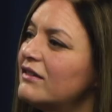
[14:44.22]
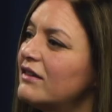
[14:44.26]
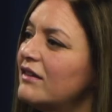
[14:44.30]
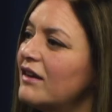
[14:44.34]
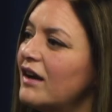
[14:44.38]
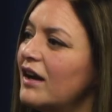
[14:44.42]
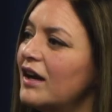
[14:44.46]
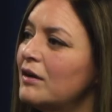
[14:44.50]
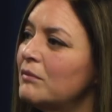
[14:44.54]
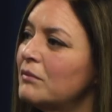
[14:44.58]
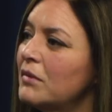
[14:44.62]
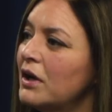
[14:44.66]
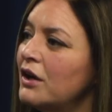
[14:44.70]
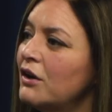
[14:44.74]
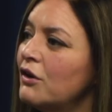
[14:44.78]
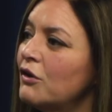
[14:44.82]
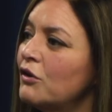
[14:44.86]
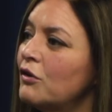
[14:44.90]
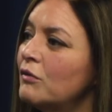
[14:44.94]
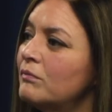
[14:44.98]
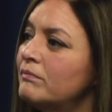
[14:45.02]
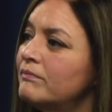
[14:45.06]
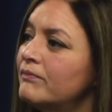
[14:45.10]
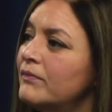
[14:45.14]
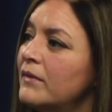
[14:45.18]
die in my
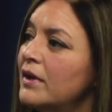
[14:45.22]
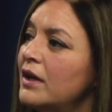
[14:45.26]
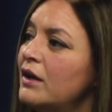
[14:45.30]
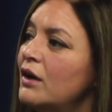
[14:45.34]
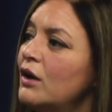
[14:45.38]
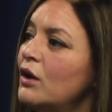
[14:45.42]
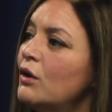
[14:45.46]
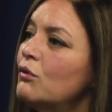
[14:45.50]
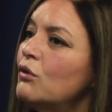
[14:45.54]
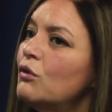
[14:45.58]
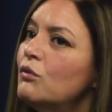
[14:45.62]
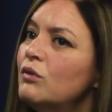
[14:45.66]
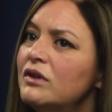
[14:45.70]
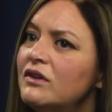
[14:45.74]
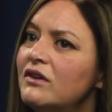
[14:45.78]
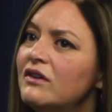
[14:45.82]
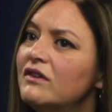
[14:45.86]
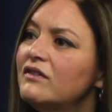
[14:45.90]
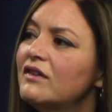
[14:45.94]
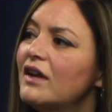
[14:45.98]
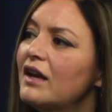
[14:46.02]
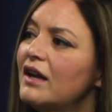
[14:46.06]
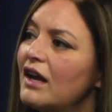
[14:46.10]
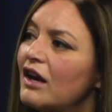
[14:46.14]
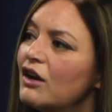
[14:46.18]
home. Well, what
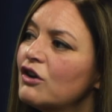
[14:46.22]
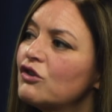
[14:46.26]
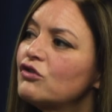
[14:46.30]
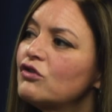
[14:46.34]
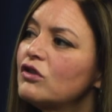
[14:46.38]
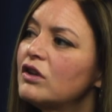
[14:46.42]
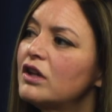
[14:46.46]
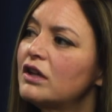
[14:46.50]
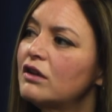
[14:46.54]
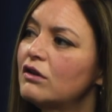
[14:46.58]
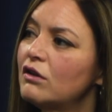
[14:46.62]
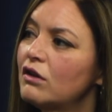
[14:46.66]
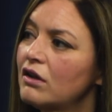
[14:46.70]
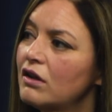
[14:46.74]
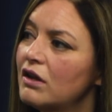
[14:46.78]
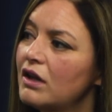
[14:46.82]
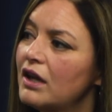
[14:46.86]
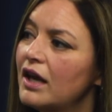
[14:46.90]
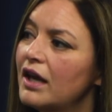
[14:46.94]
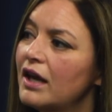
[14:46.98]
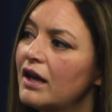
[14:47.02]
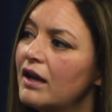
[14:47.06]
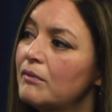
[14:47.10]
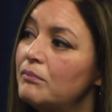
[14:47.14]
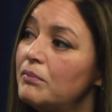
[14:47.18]
does that actually look
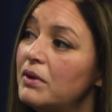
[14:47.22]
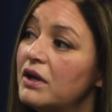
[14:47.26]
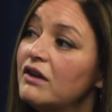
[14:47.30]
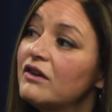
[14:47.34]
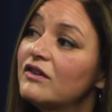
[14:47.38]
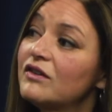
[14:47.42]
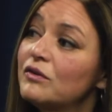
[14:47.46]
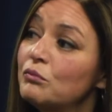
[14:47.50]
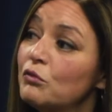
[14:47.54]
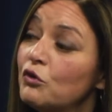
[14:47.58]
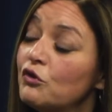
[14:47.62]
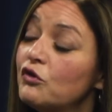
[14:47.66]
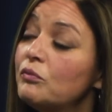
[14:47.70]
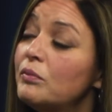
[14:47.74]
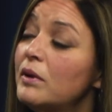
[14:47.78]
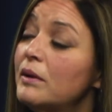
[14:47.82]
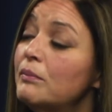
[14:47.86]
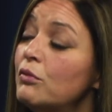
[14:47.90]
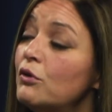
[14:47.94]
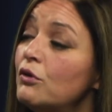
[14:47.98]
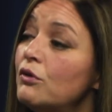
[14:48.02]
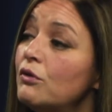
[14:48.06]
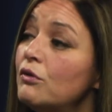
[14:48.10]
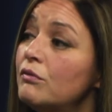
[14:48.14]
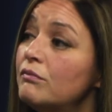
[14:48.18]
like? Because most
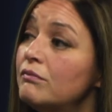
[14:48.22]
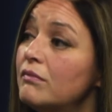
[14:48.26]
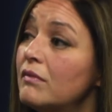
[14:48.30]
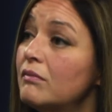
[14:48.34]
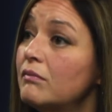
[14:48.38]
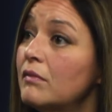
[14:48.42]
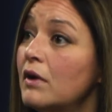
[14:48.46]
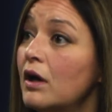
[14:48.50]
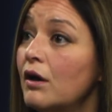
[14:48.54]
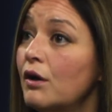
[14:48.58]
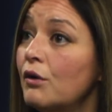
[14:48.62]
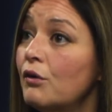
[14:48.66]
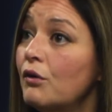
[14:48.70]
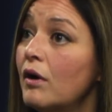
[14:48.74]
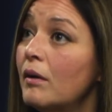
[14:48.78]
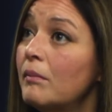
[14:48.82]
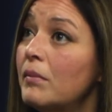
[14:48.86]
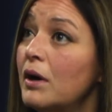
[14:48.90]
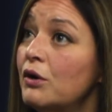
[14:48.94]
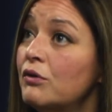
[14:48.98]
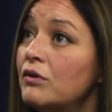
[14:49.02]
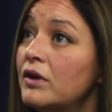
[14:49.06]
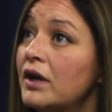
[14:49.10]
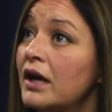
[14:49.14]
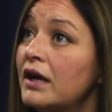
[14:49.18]
people,
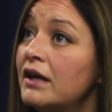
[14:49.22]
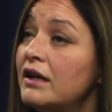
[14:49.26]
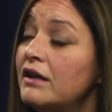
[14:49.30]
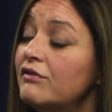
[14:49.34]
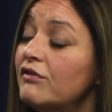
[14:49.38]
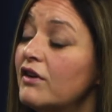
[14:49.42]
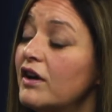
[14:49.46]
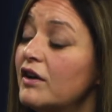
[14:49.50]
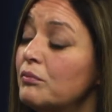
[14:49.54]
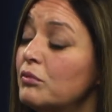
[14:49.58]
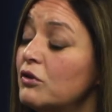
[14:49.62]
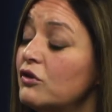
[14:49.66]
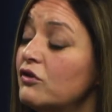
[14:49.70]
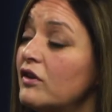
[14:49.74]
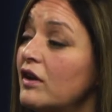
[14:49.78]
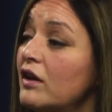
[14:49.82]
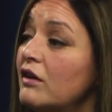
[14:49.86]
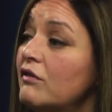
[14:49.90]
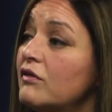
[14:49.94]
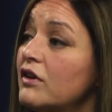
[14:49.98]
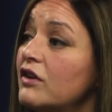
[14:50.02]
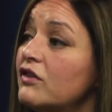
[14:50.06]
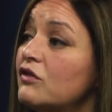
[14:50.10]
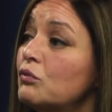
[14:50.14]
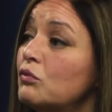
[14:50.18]
about 95%
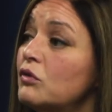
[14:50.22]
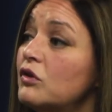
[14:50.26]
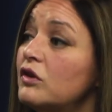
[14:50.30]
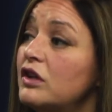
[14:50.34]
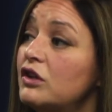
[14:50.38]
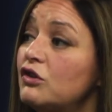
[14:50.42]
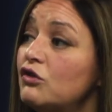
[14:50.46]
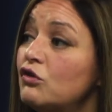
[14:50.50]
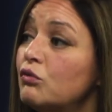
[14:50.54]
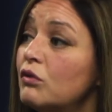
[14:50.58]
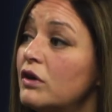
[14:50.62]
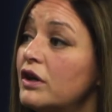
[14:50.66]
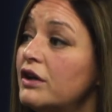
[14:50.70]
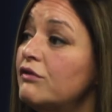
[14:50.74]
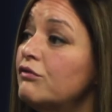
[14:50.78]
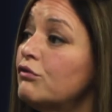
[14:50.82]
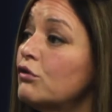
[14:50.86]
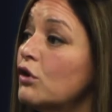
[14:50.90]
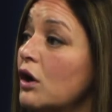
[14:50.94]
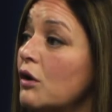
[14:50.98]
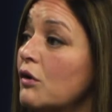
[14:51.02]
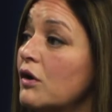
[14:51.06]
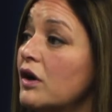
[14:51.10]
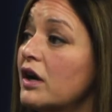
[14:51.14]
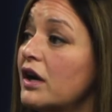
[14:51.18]
of us will need
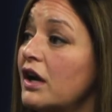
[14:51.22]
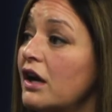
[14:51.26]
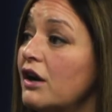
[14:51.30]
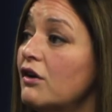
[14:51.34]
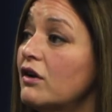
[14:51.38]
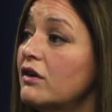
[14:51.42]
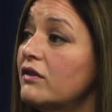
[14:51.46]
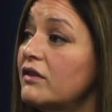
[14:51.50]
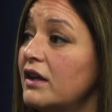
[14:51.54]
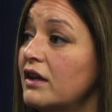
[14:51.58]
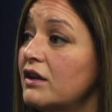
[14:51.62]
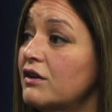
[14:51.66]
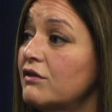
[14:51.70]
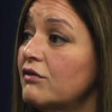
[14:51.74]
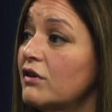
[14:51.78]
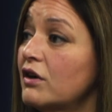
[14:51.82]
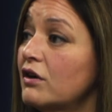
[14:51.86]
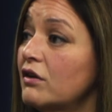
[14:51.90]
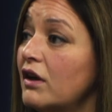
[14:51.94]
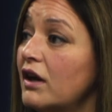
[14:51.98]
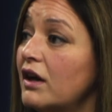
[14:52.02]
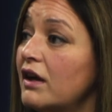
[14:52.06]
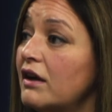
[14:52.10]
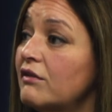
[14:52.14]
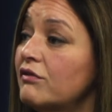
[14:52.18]
24-hour care at the end of our
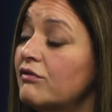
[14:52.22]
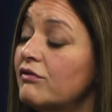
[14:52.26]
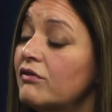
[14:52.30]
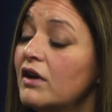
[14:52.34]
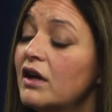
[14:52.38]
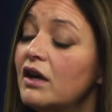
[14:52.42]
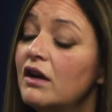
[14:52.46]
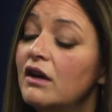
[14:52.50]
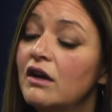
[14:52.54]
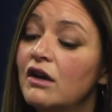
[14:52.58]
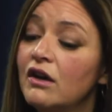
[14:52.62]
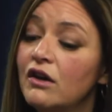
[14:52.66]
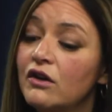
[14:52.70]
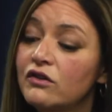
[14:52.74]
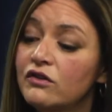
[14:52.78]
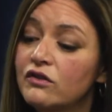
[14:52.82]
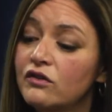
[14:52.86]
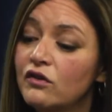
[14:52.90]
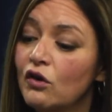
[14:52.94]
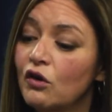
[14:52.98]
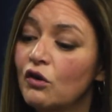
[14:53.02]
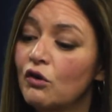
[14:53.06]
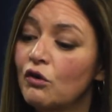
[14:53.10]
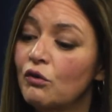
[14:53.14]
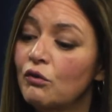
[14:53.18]
life.
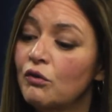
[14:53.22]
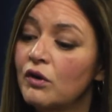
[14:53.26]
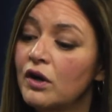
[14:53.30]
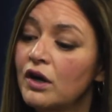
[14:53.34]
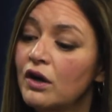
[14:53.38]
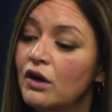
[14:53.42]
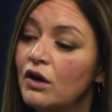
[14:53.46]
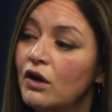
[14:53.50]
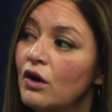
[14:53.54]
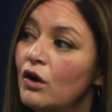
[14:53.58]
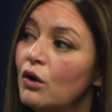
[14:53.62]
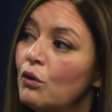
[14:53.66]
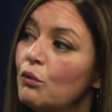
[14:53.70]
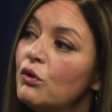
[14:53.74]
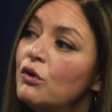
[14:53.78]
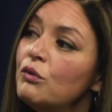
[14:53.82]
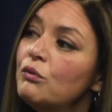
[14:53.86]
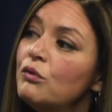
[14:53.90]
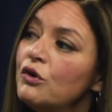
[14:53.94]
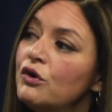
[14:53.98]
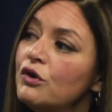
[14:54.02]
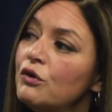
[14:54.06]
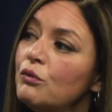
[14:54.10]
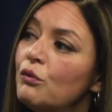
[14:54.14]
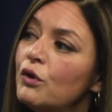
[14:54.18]
So
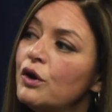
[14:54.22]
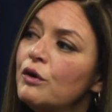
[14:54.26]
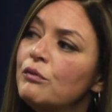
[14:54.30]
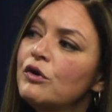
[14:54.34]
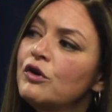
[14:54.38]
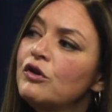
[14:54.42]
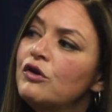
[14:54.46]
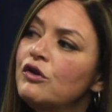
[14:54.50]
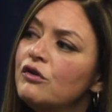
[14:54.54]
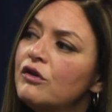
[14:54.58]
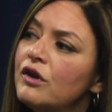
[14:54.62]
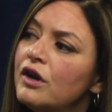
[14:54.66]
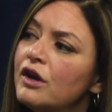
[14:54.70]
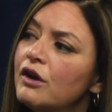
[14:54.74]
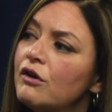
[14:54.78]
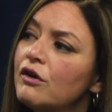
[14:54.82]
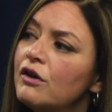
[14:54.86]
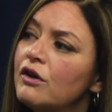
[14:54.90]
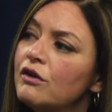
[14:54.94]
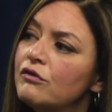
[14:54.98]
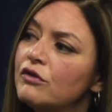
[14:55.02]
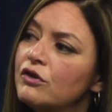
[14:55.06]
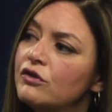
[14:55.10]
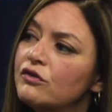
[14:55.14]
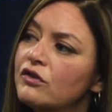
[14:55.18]
where will your
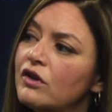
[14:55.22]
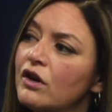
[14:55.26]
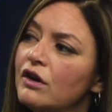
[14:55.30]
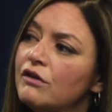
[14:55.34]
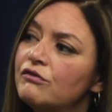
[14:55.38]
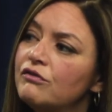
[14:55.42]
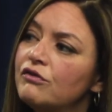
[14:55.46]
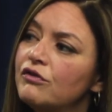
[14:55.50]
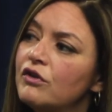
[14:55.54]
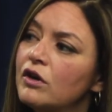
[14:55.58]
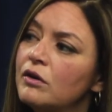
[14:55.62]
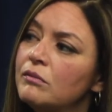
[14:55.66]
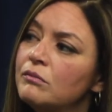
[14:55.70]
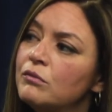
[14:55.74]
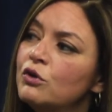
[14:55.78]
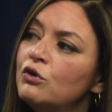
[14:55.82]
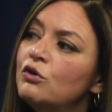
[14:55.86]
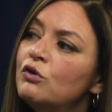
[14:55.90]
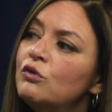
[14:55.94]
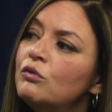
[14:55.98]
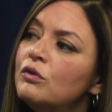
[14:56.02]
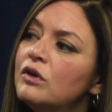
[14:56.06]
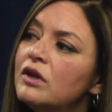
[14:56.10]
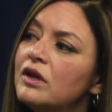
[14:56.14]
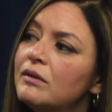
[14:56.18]
caregivers come from?
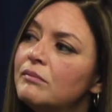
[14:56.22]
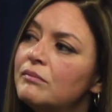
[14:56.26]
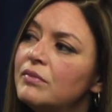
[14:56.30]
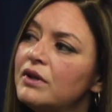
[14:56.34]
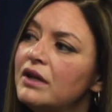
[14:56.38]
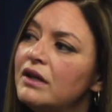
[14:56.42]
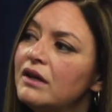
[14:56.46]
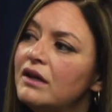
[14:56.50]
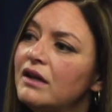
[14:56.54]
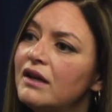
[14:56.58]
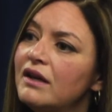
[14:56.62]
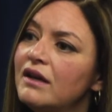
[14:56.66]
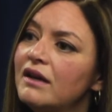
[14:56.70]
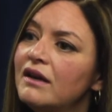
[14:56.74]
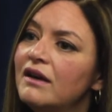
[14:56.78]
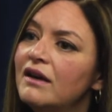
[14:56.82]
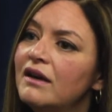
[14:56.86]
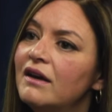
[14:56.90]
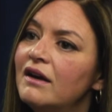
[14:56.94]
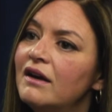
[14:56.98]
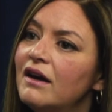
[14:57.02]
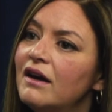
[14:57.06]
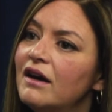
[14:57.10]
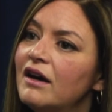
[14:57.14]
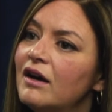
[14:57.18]
Who will it be?
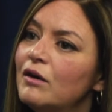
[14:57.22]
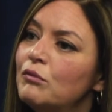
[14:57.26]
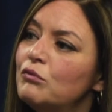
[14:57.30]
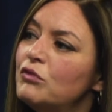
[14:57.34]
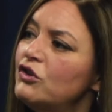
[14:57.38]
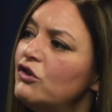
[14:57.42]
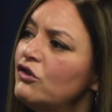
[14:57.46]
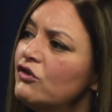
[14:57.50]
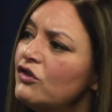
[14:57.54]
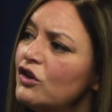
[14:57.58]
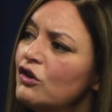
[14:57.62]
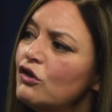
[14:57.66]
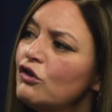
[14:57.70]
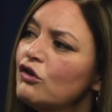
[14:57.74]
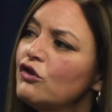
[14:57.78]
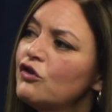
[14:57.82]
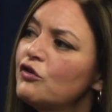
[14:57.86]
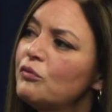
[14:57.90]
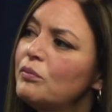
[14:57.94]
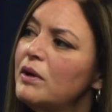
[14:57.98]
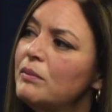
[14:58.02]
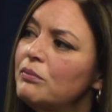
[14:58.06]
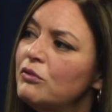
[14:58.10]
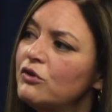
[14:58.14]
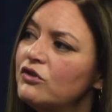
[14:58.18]
we just
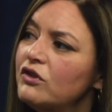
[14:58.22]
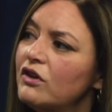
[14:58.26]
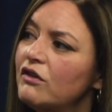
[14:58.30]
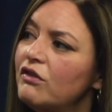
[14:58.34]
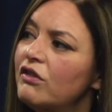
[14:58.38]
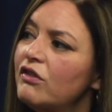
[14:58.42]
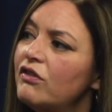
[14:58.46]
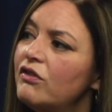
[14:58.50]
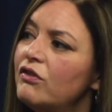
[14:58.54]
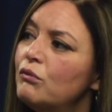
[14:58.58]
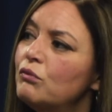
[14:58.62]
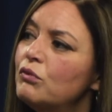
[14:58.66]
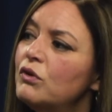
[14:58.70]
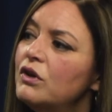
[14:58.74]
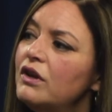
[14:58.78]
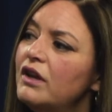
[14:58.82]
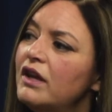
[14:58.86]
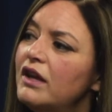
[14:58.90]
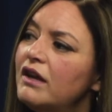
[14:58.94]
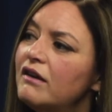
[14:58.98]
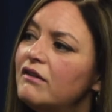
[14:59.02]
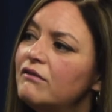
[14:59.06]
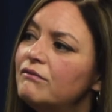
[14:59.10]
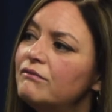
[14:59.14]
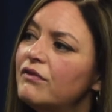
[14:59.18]
encourage people to
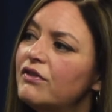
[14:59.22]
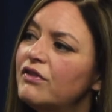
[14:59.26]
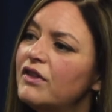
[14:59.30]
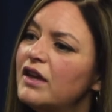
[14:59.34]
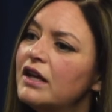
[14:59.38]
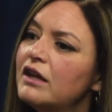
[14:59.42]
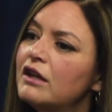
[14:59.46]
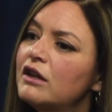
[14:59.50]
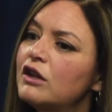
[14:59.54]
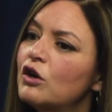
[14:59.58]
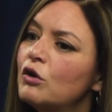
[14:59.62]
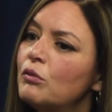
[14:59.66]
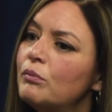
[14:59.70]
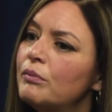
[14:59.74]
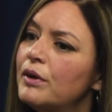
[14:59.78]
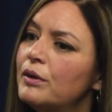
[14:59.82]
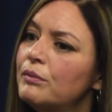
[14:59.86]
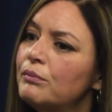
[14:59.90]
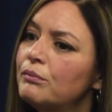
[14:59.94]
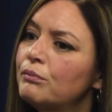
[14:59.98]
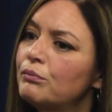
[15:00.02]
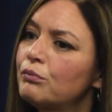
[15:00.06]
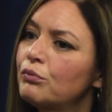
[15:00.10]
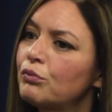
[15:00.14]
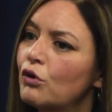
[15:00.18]
really think a little
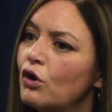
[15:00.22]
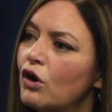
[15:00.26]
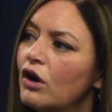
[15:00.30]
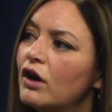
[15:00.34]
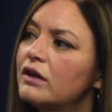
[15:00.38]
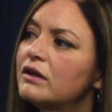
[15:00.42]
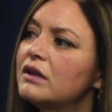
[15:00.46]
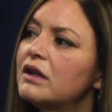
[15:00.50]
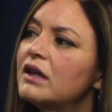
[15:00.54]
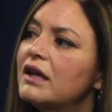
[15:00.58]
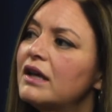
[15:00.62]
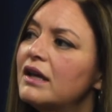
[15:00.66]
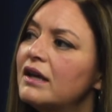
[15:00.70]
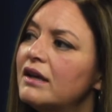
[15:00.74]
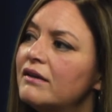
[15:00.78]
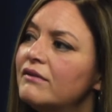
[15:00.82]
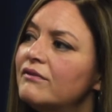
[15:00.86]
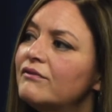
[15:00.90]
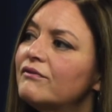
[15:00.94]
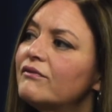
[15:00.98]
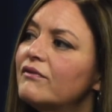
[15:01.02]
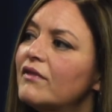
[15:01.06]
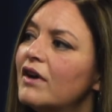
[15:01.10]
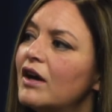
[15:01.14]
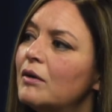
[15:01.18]
bit broadly
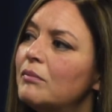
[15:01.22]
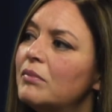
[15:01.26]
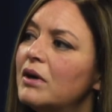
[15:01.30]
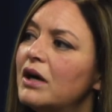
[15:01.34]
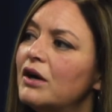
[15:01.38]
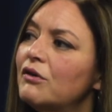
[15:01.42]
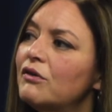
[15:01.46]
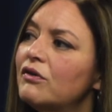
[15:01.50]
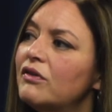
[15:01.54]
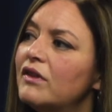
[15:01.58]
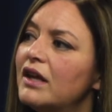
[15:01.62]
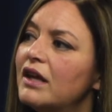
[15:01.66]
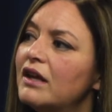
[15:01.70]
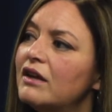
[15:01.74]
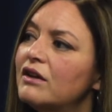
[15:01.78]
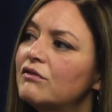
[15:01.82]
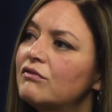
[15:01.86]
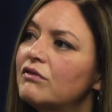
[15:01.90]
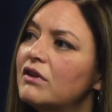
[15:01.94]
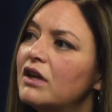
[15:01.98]
about the end of